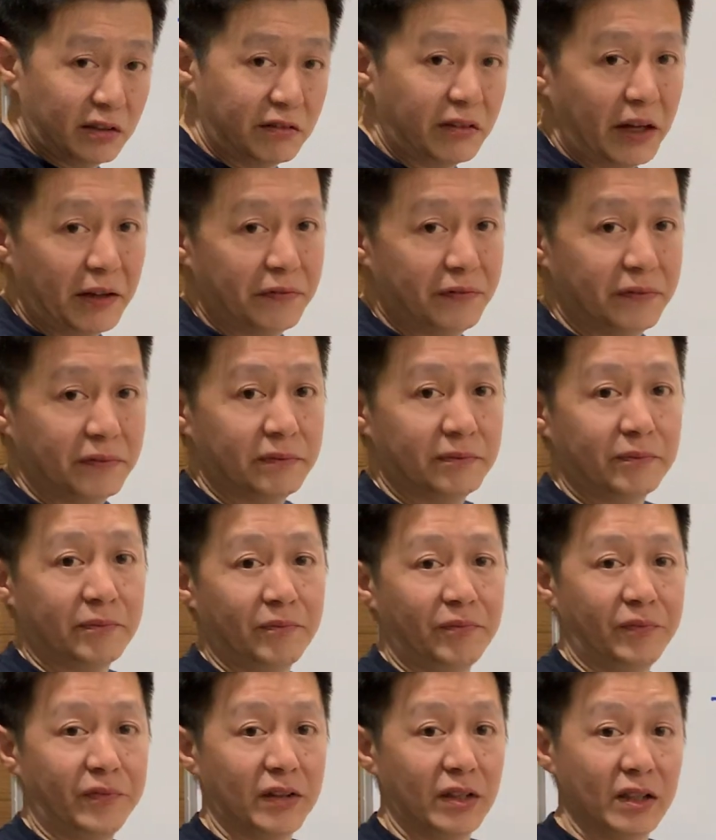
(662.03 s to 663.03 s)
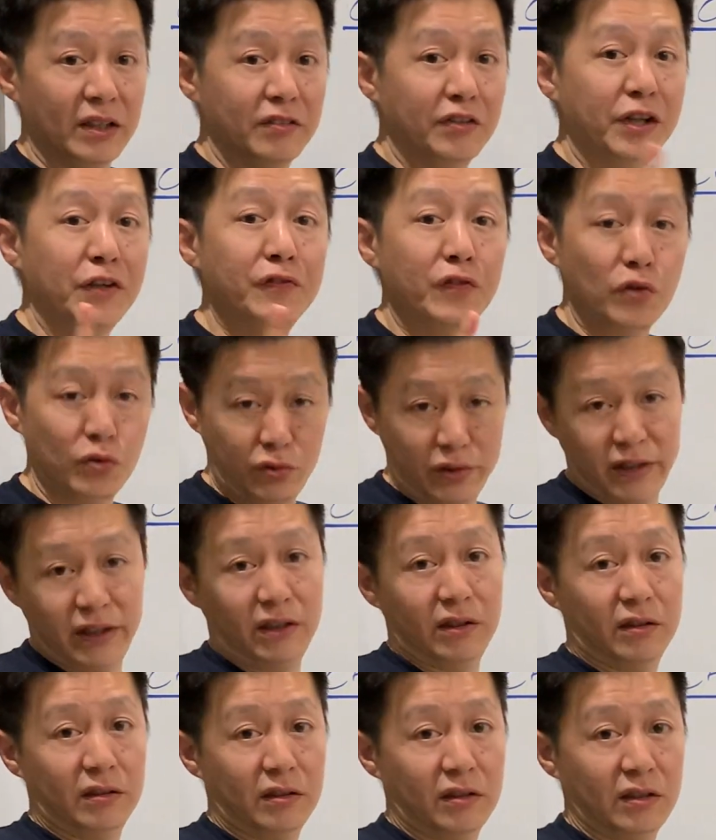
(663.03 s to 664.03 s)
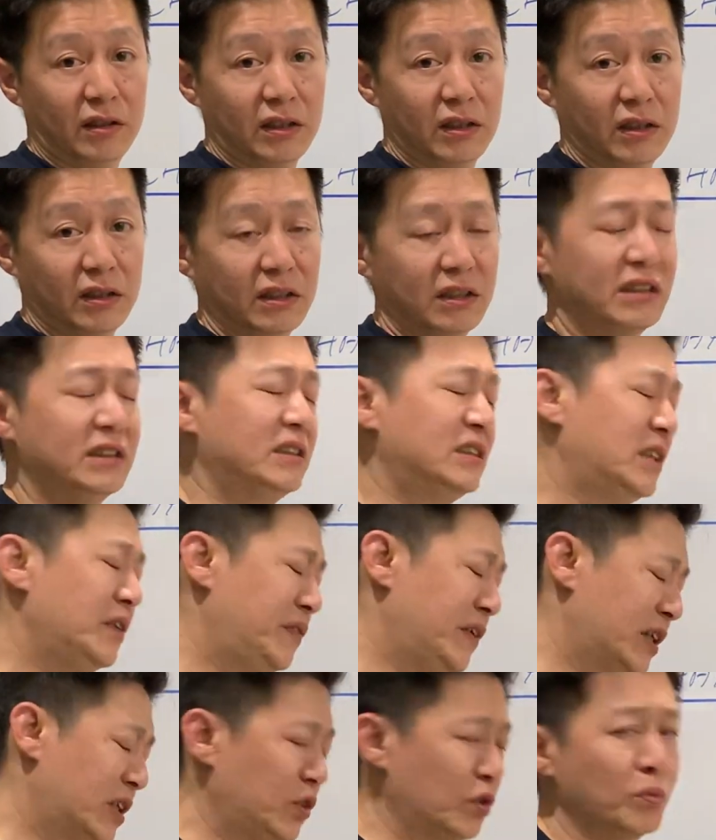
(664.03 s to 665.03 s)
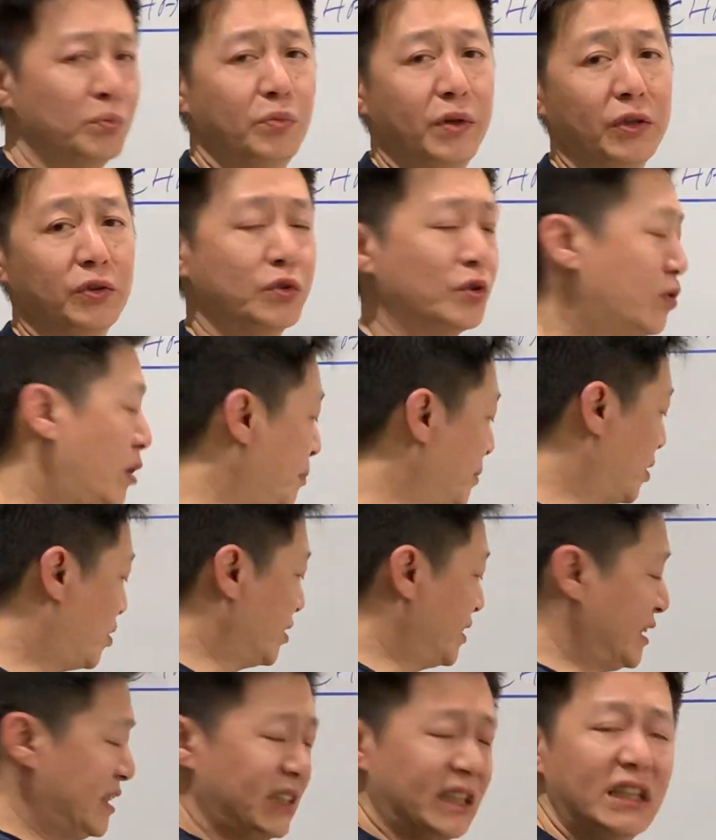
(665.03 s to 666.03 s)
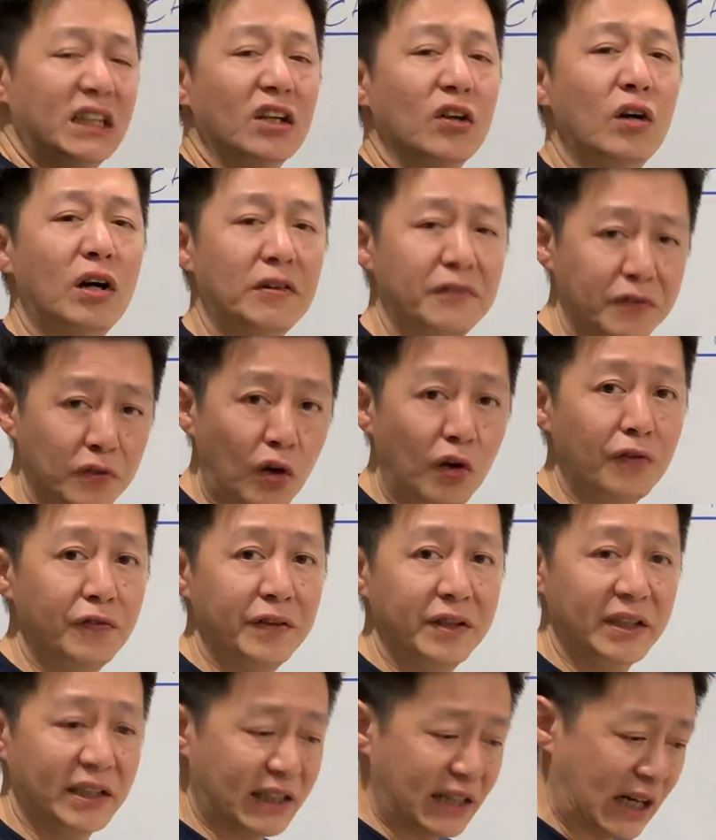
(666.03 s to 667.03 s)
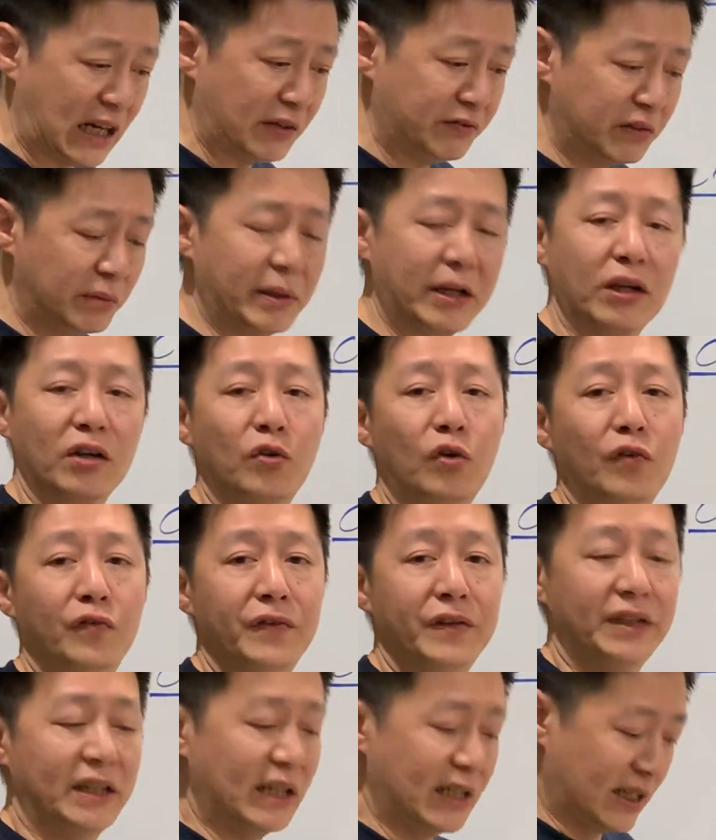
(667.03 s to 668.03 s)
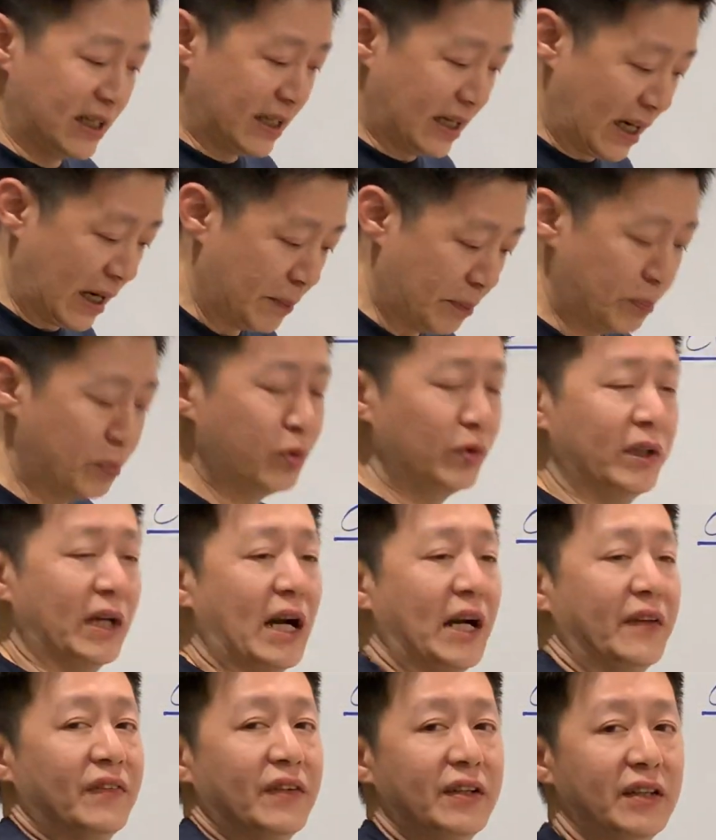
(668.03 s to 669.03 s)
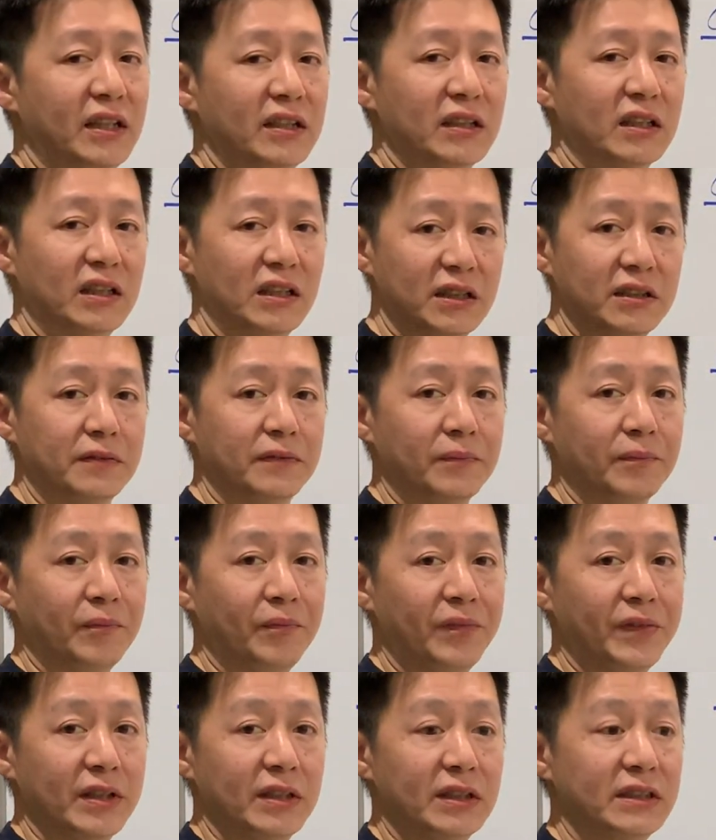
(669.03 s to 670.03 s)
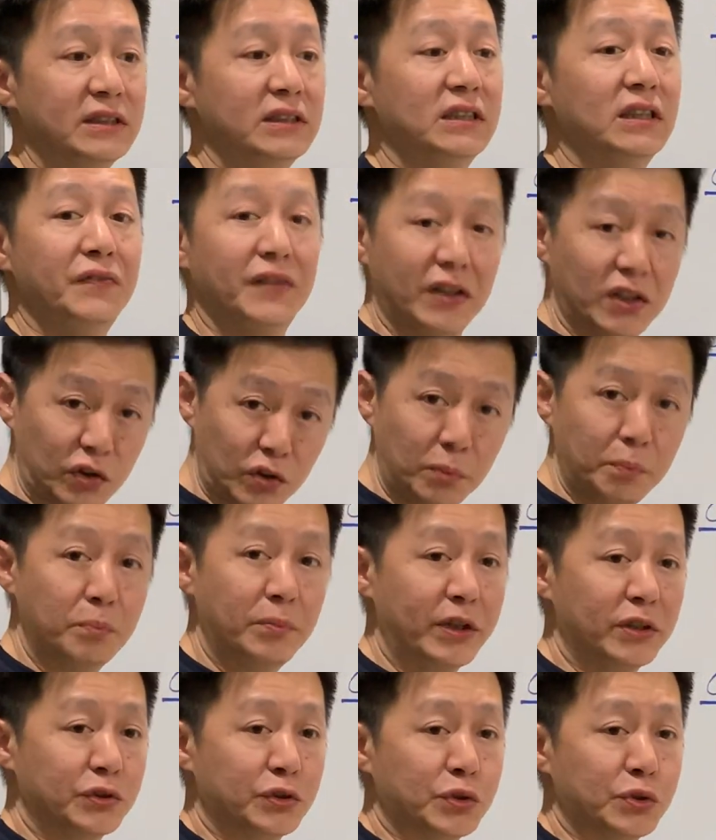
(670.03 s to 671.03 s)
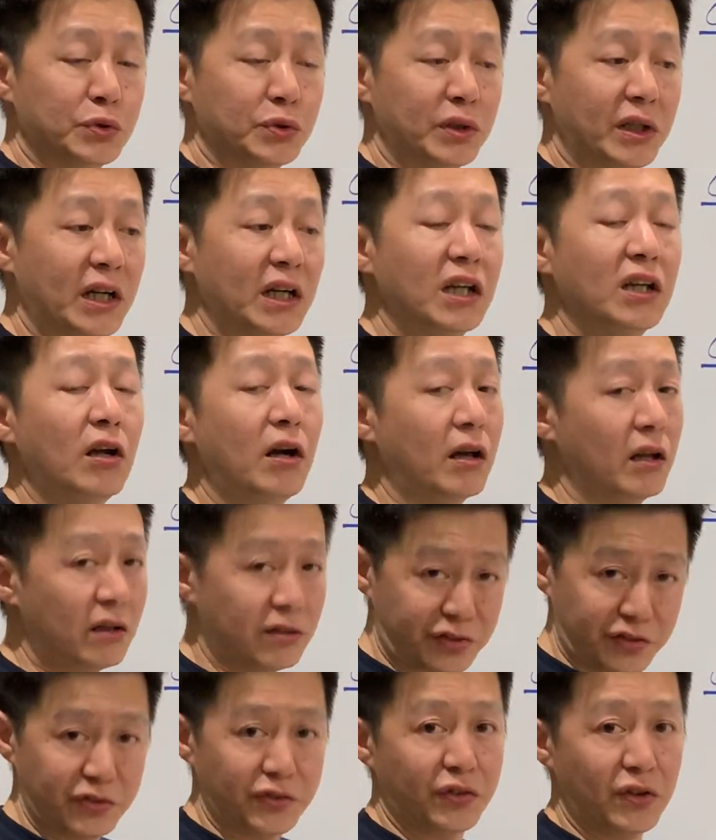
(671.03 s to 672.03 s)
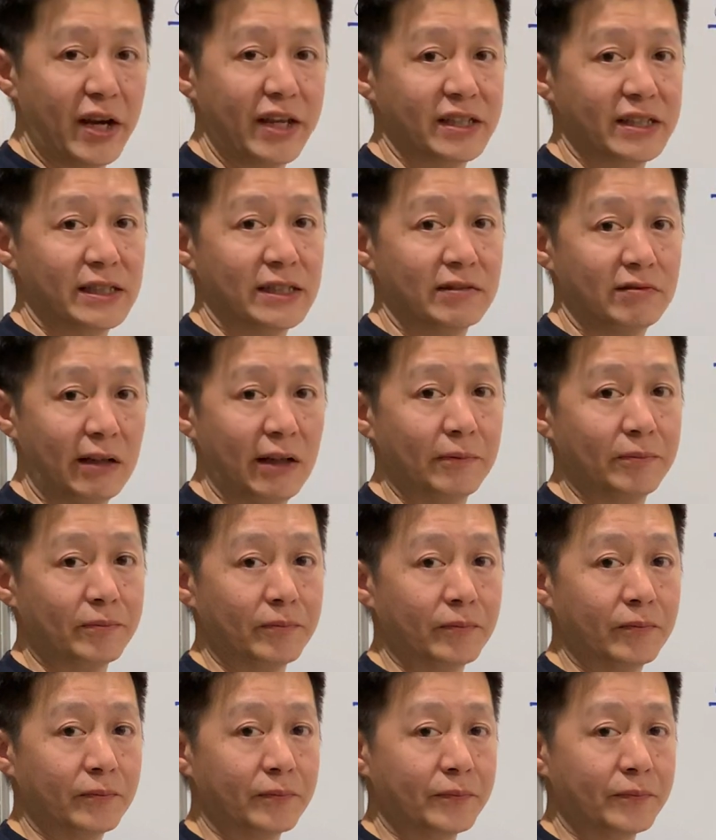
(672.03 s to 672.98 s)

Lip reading: grave only, it's difficult to break through. Why? Because it's in a coffin, covered by the coffin and put underneath the earth. It's difficult to break through, a lot of stress, right?